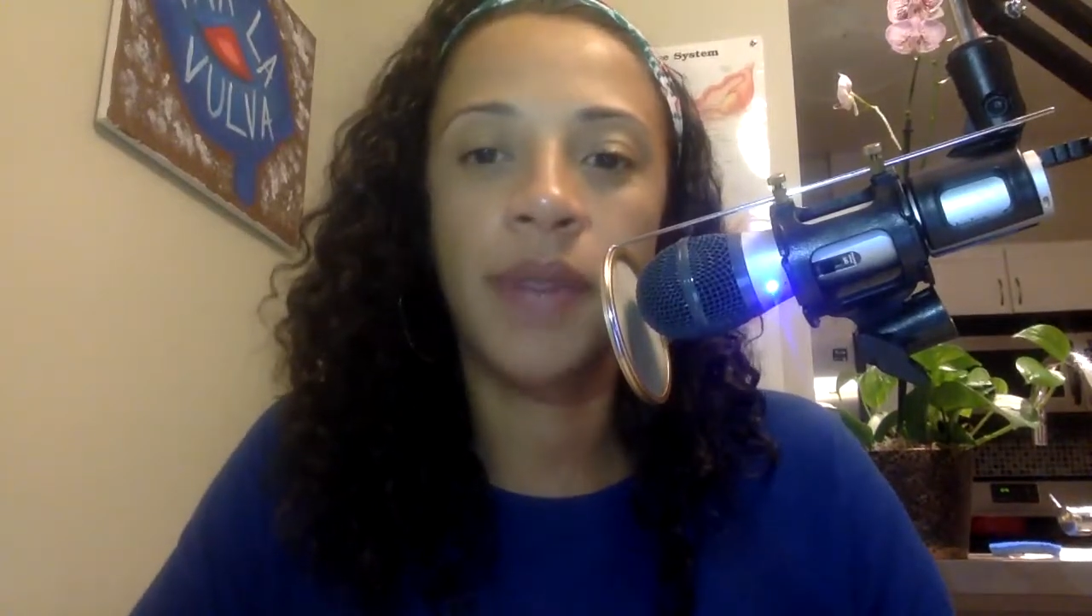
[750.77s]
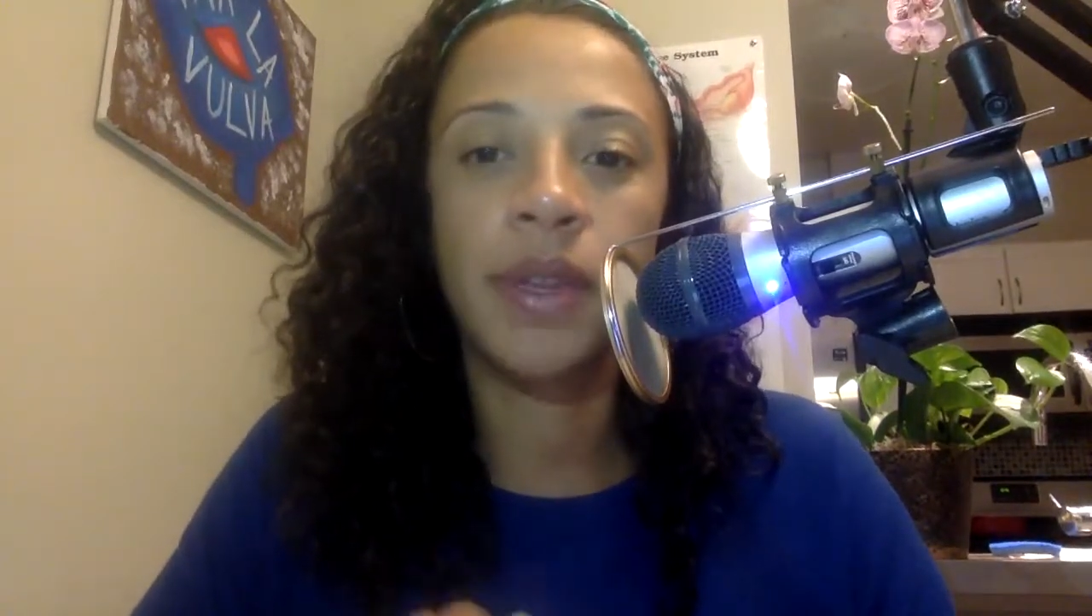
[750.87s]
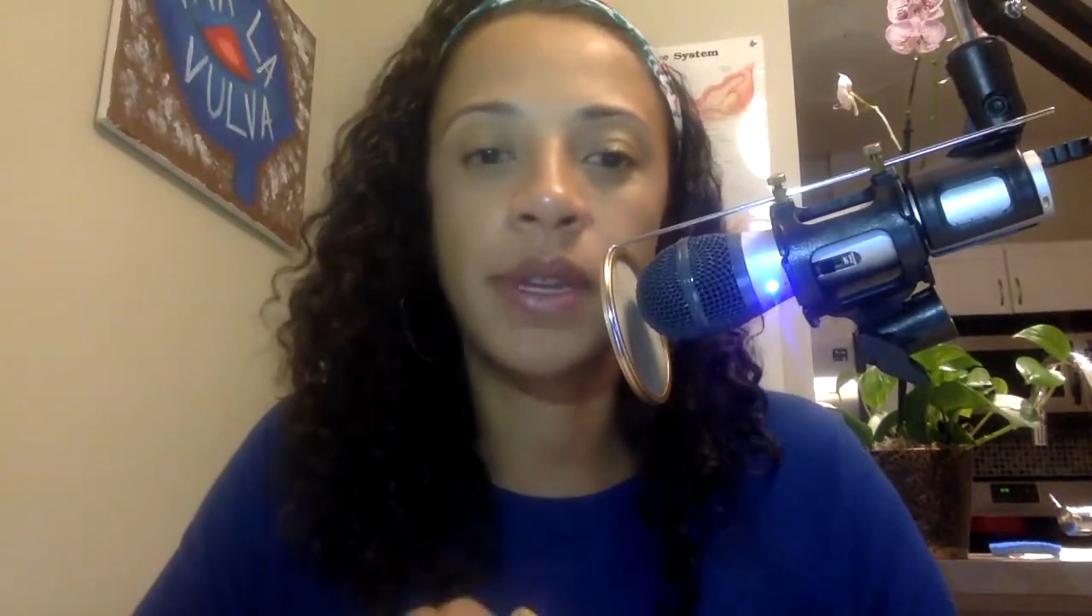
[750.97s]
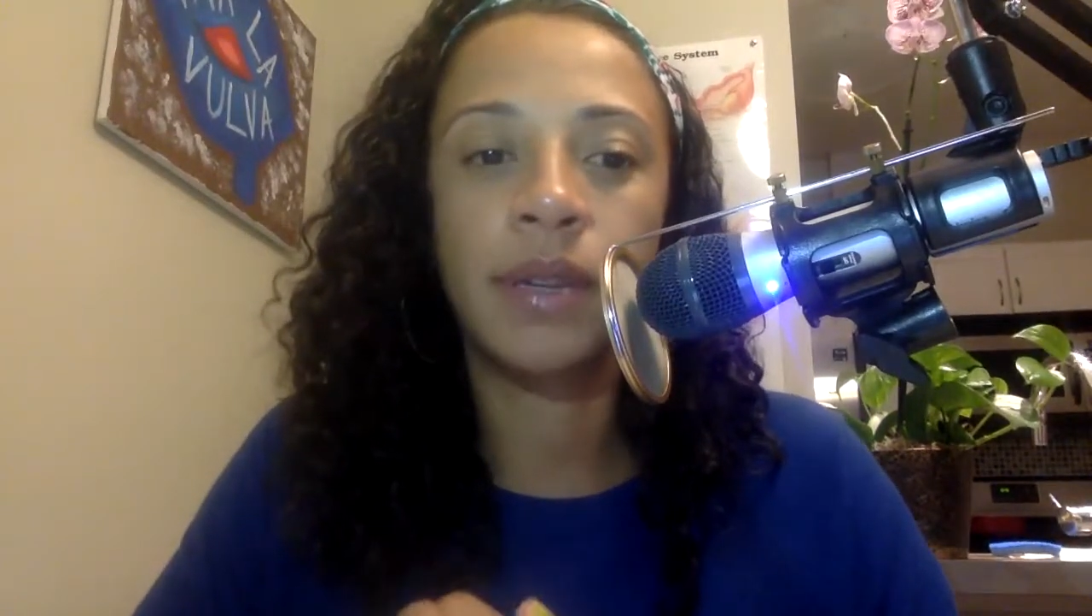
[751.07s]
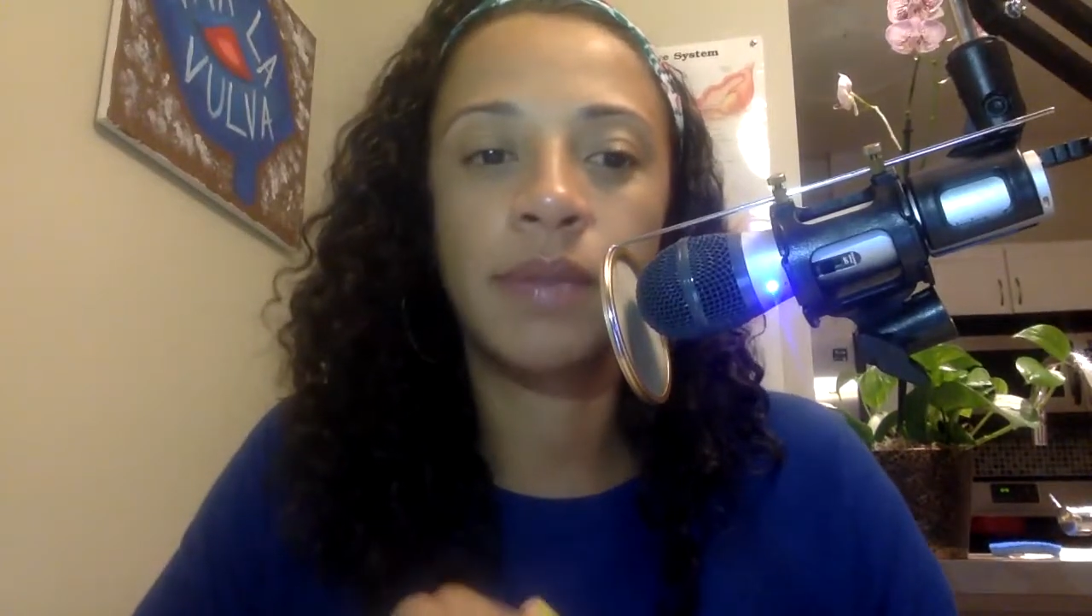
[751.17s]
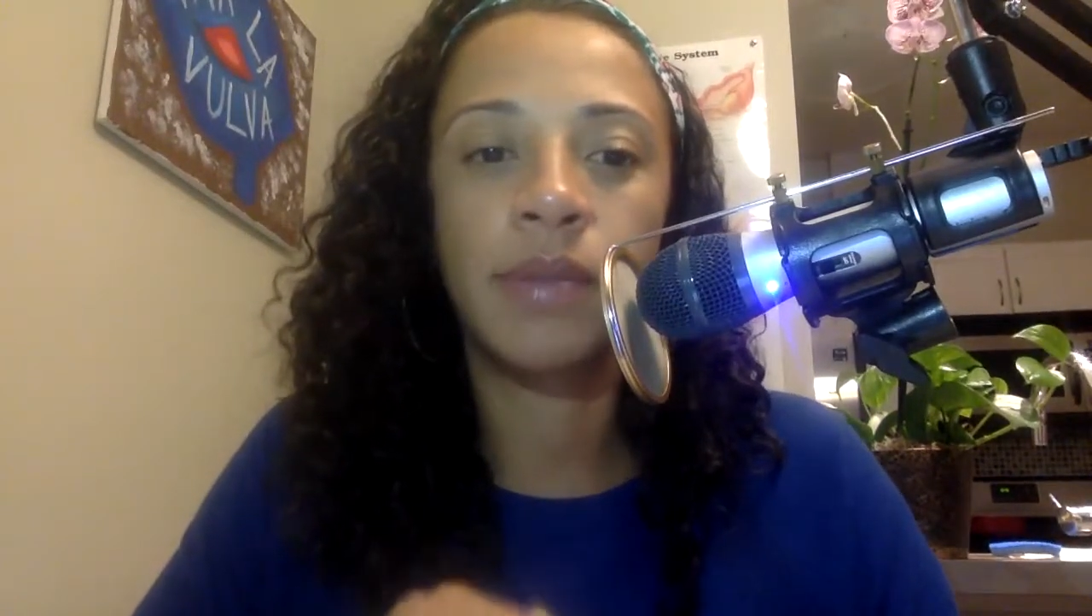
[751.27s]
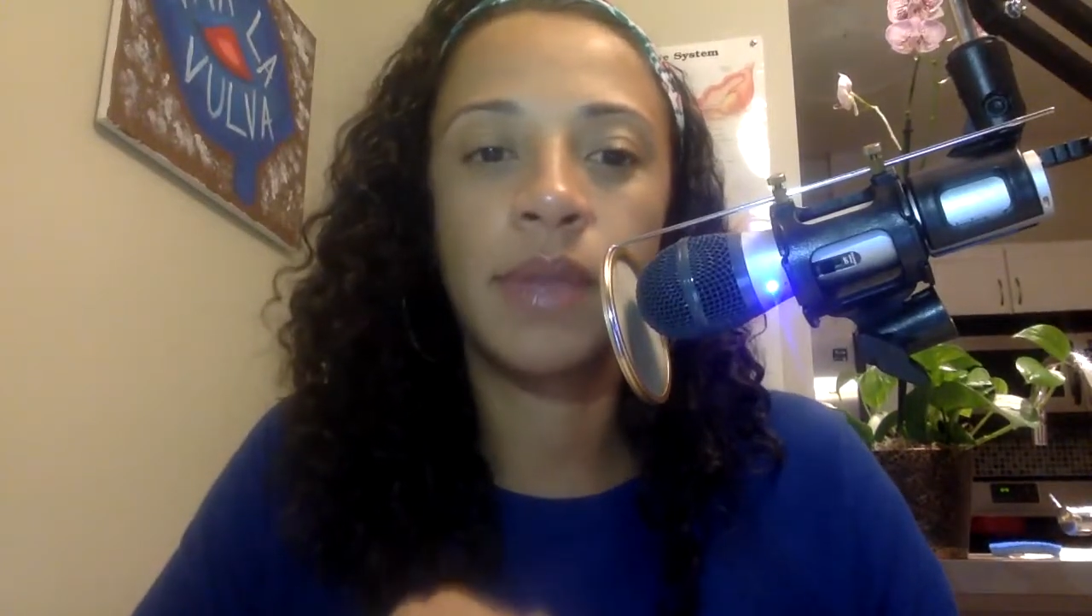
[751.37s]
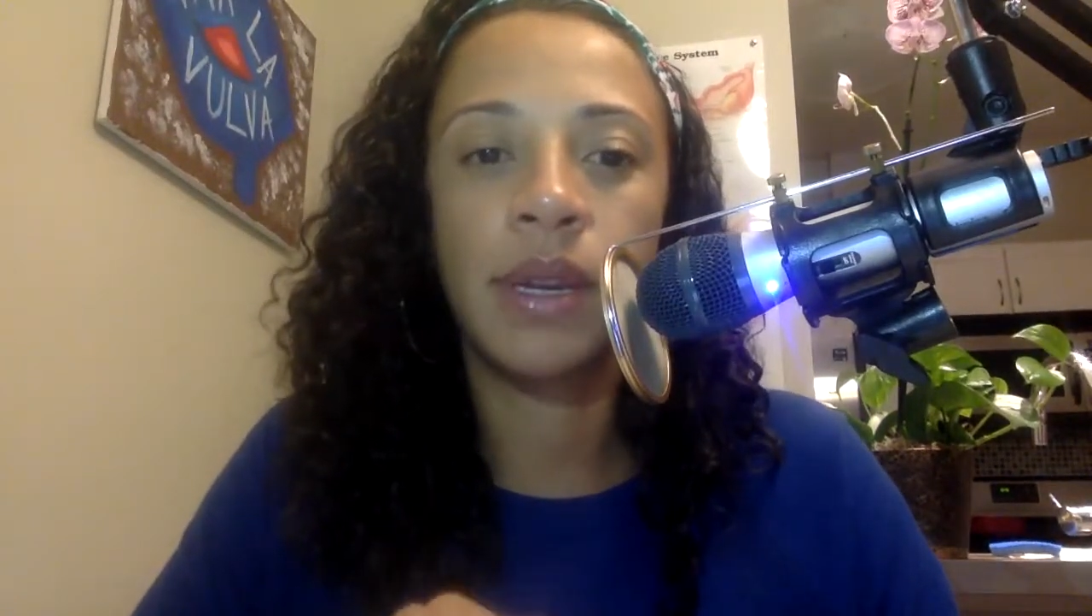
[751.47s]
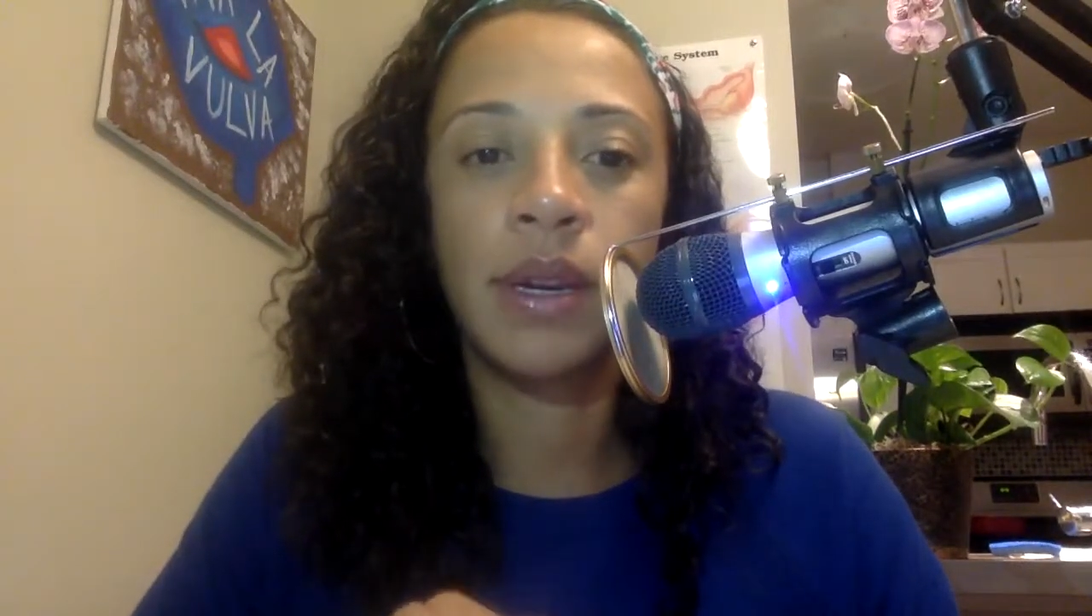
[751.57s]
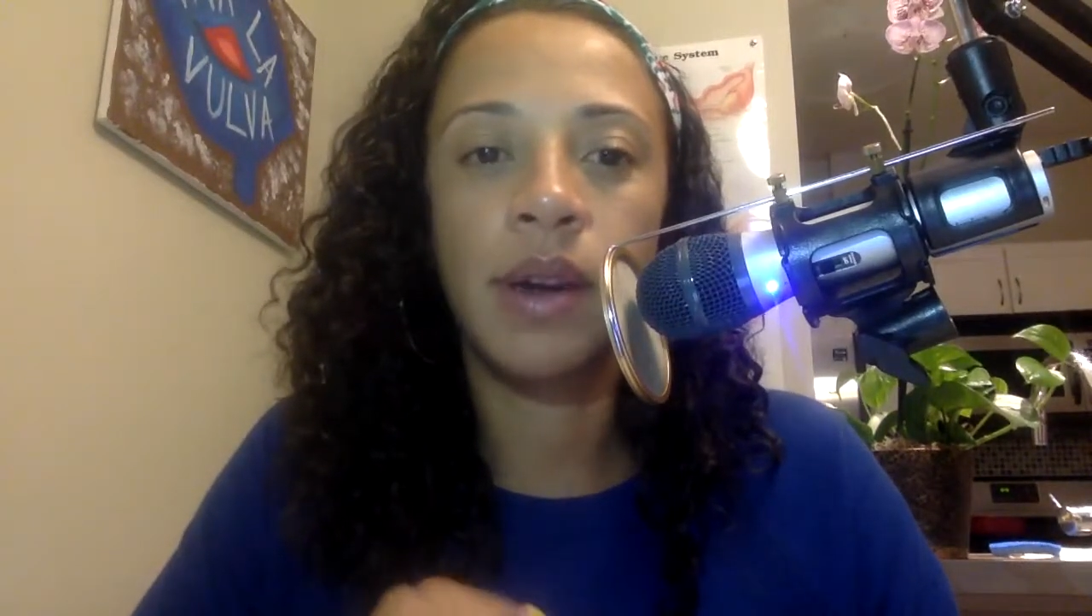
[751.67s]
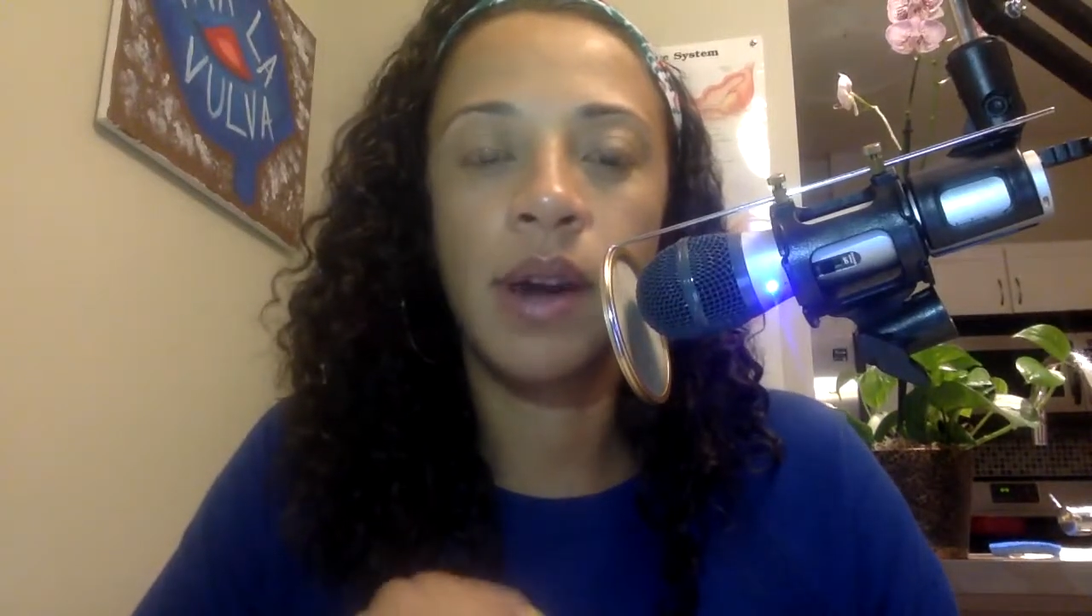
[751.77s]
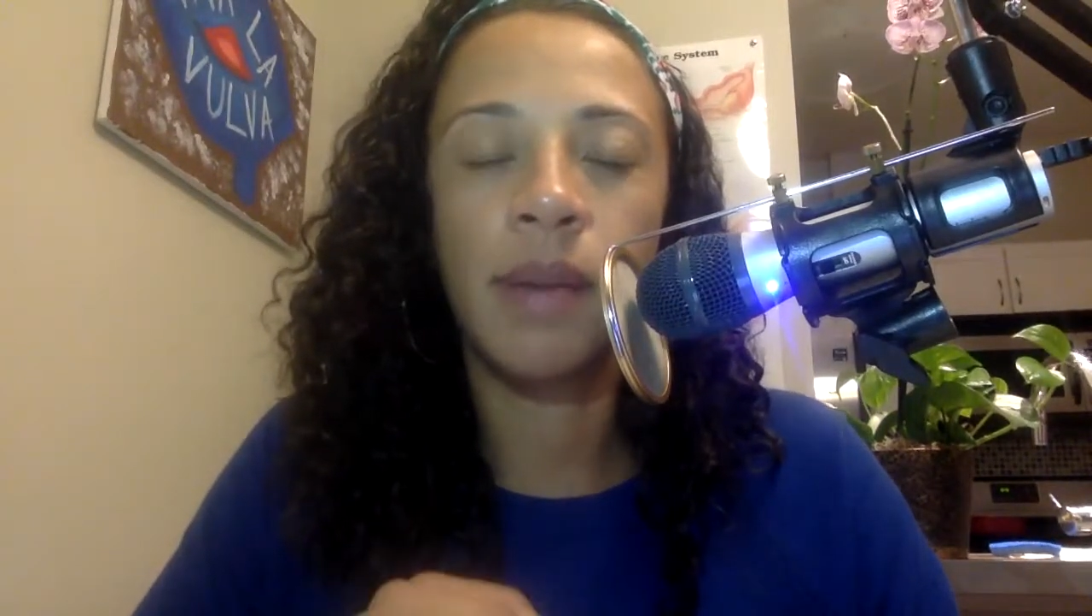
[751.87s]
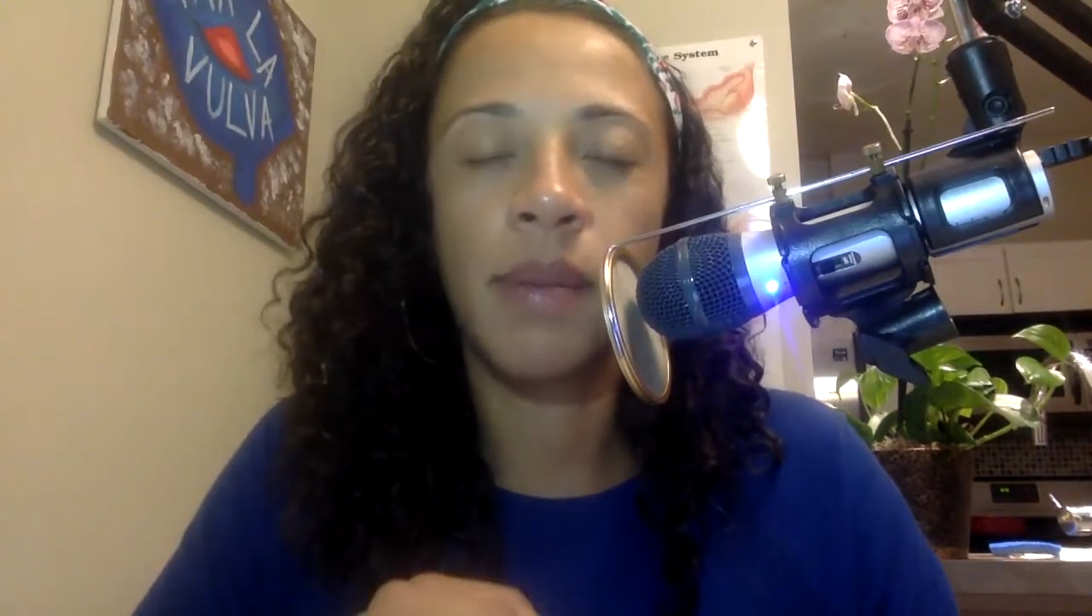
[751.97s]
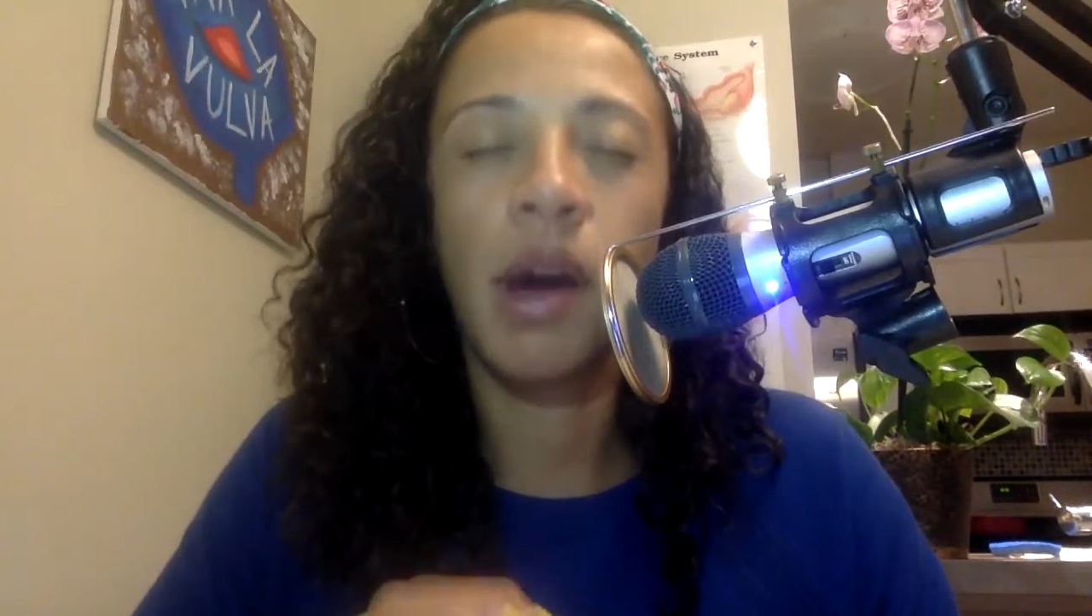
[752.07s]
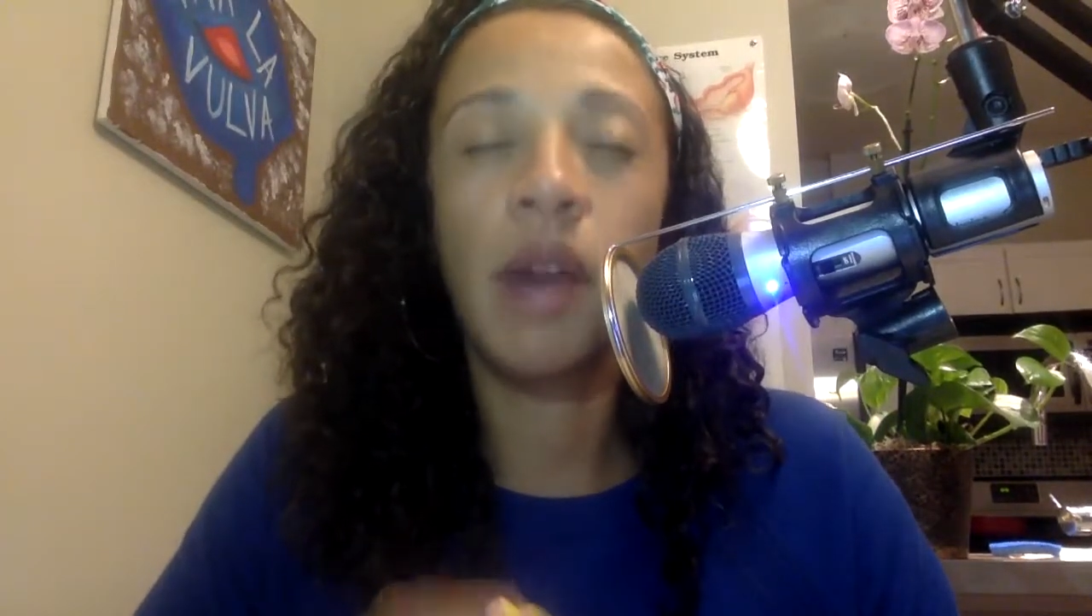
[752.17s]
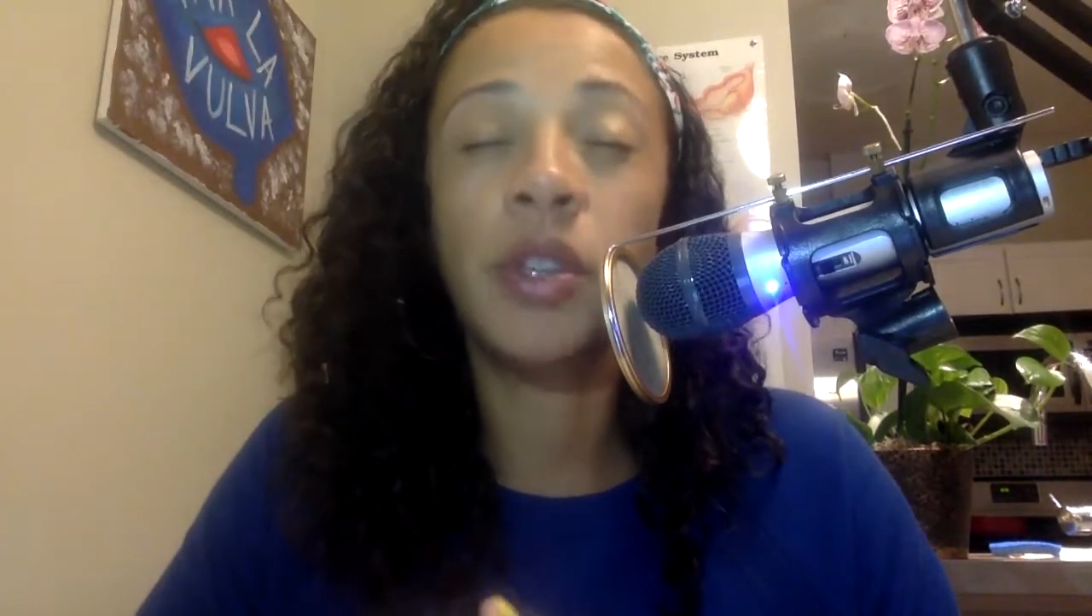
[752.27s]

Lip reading: on